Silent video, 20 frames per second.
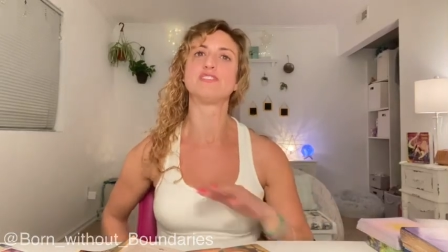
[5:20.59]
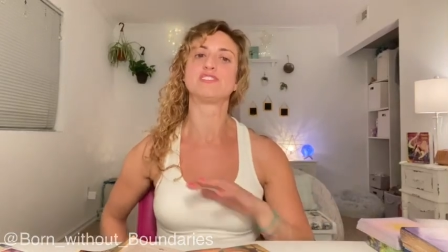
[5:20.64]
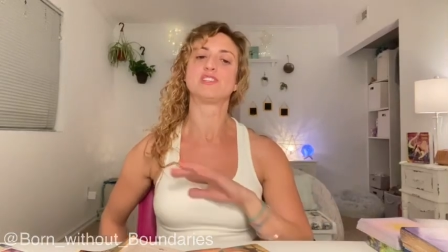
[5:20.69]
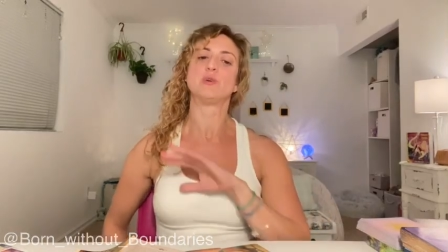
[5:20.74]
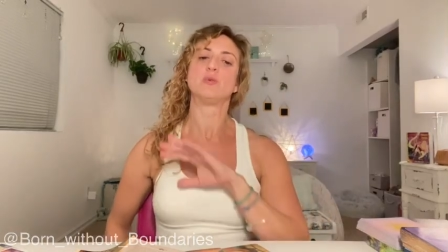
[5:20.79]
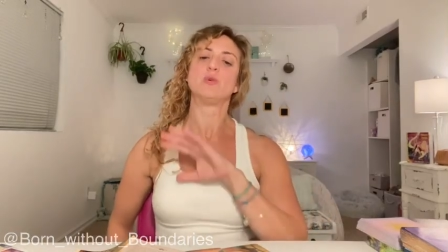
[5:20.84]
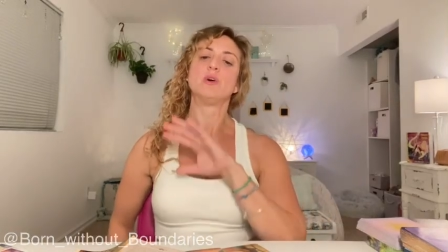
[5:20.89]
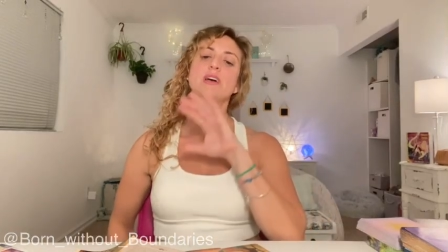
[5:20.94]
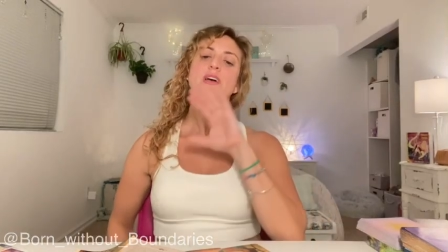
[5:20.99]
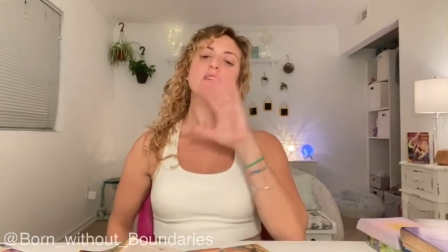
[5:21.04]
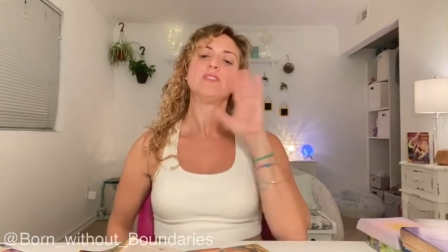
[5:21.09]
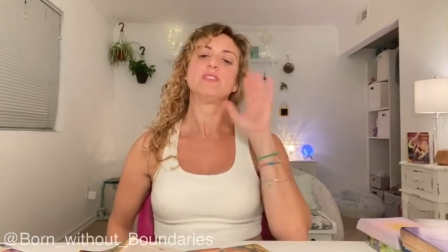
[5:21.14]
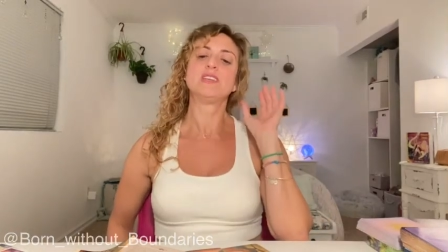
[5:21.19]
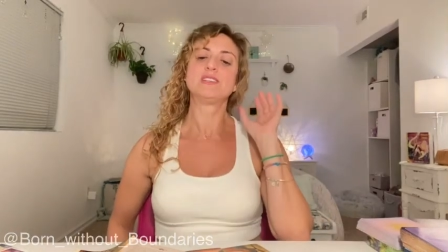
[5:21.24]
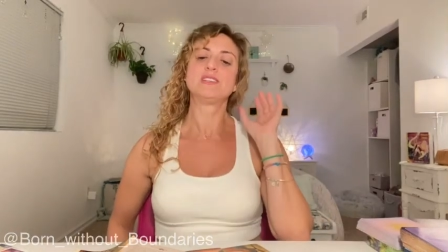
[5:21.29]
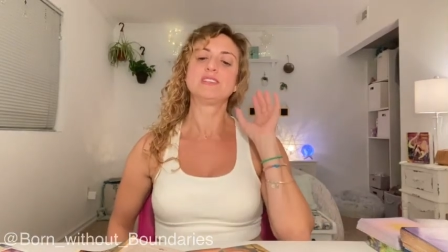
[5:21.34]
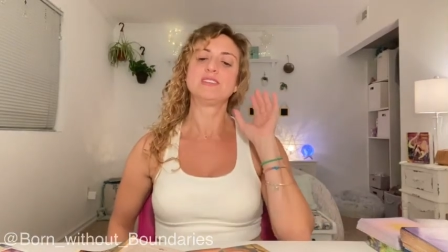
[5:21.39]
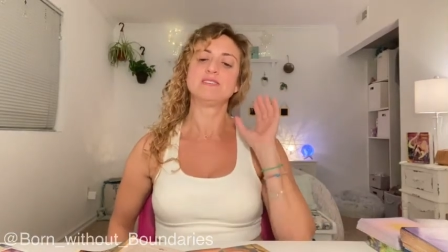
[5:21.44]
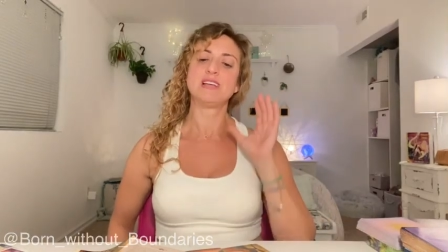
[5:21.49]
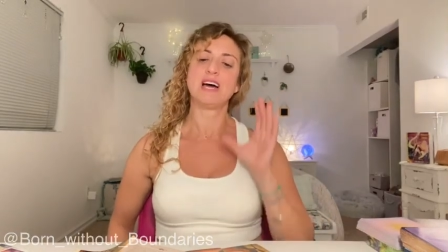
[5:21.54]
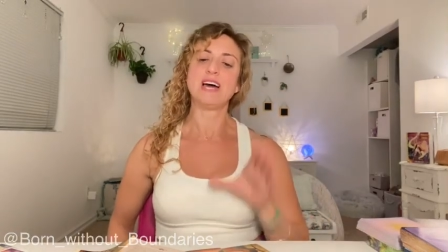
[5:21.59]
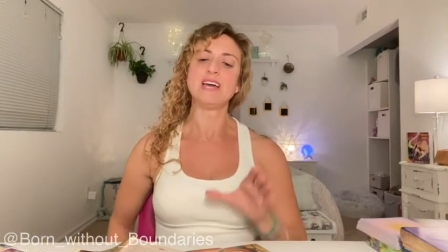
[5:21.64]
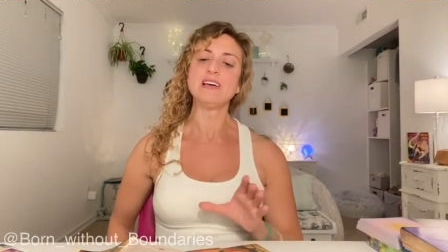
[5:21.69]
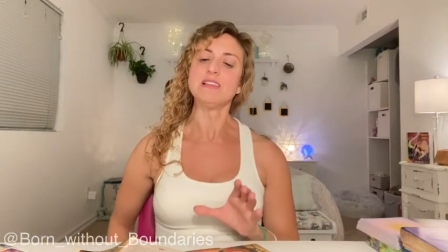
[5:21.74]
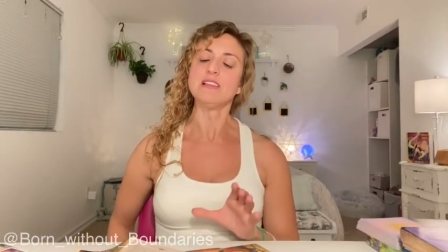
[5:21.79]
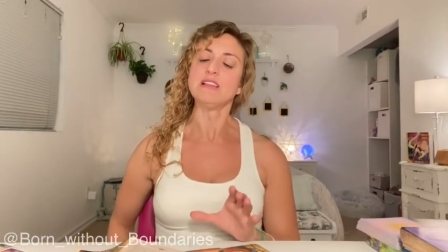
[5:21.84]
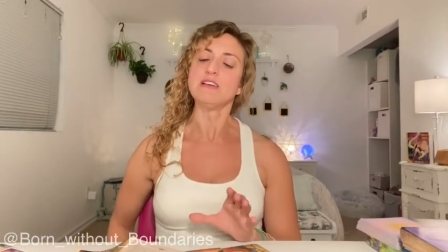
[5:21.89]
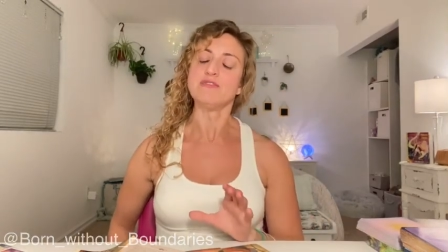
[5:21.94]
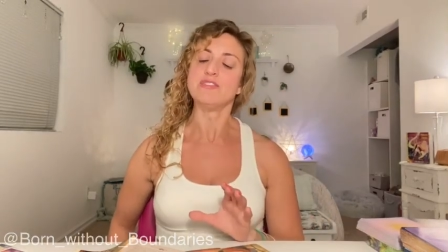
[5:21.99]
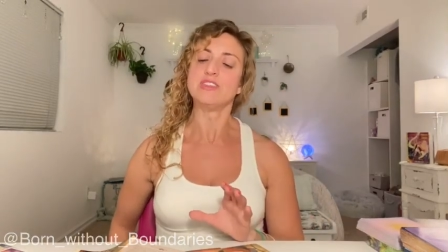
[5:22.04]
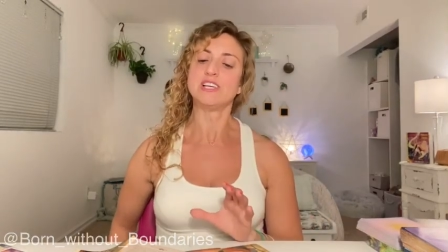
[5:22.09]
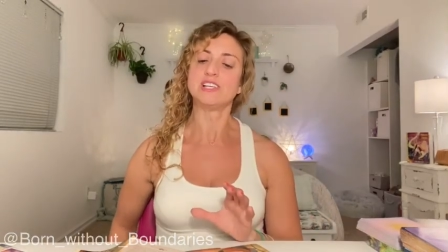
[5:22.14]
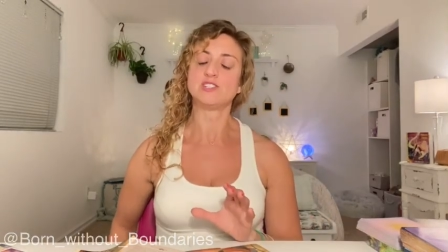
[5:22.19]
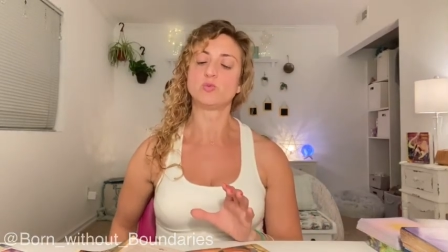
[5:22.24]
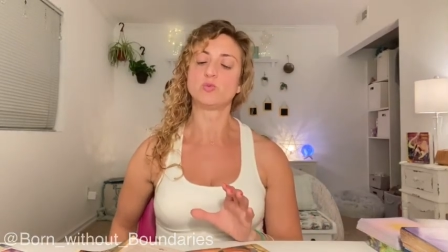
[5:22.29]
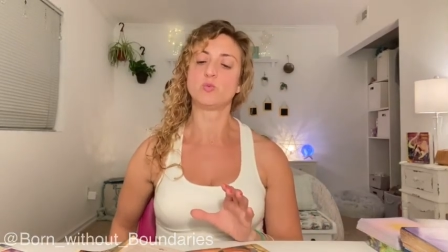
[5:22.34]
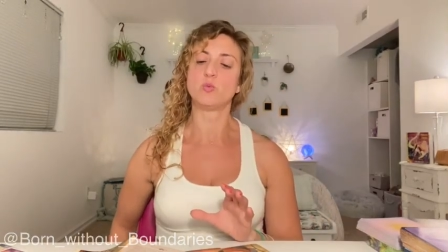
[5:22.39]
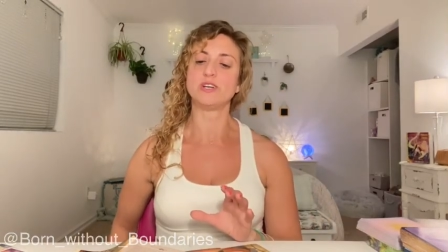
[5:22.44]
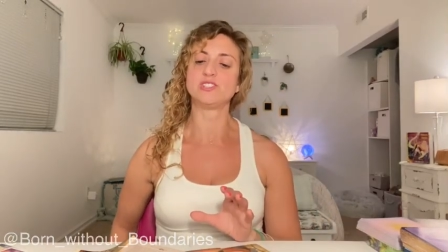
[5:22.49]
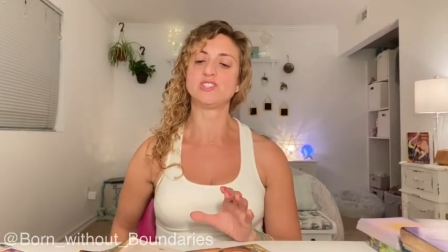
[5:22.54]
So the denial of
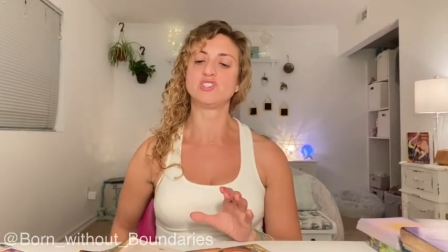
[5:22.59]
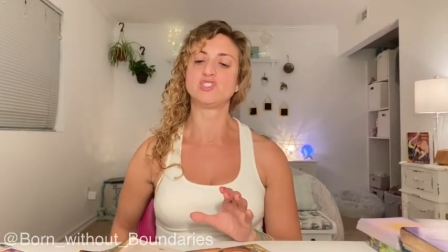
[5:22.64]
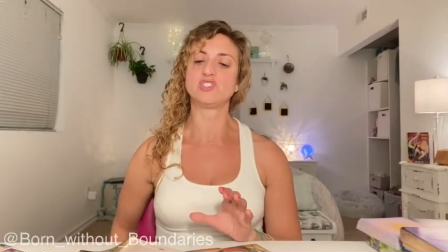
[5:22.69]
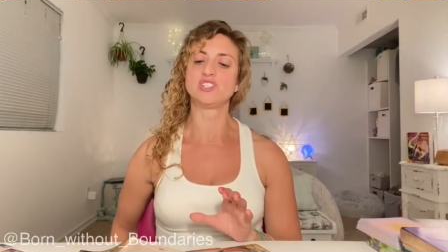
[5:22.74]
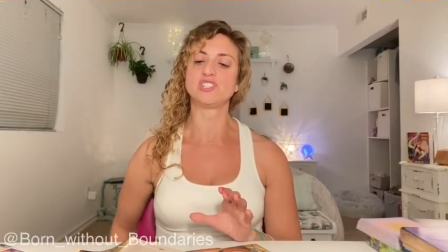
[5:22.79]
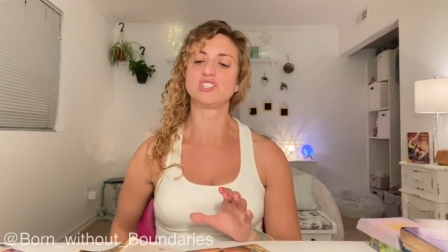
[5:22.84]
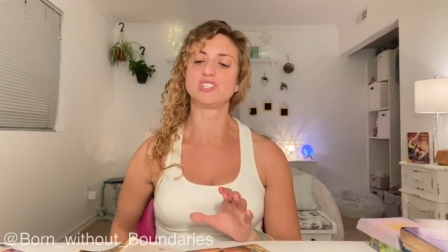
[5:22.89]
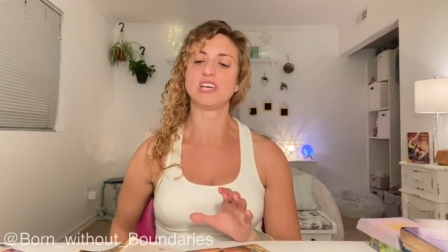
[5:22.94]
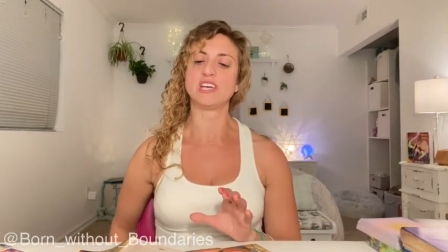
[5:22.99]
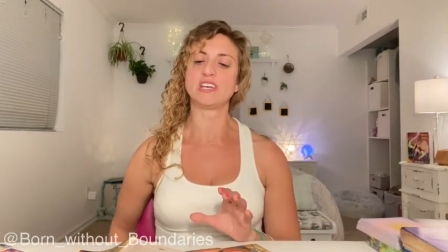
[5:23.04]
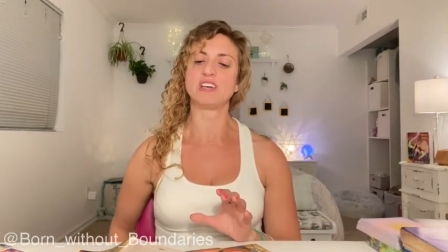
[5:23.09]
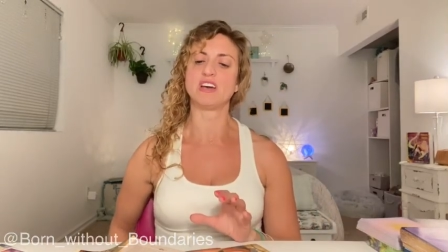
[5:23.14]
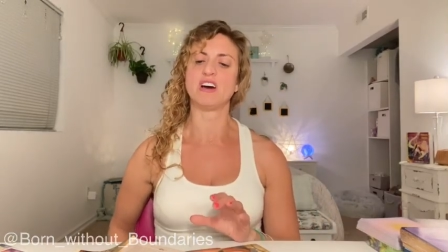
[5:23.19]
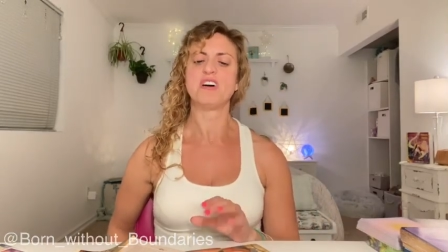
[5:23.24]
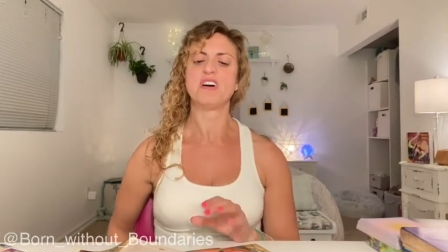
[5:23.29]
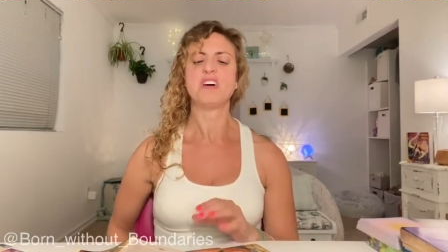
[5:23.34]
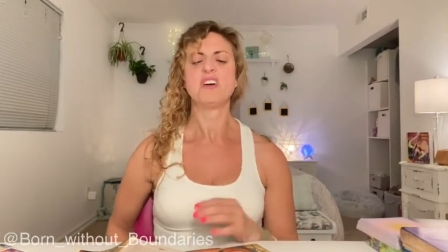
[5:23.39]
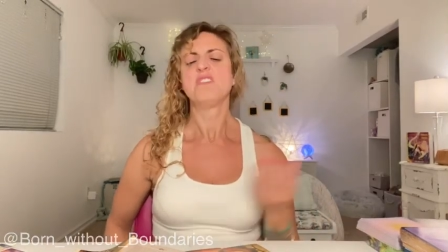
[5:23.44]
this wasn't just like a,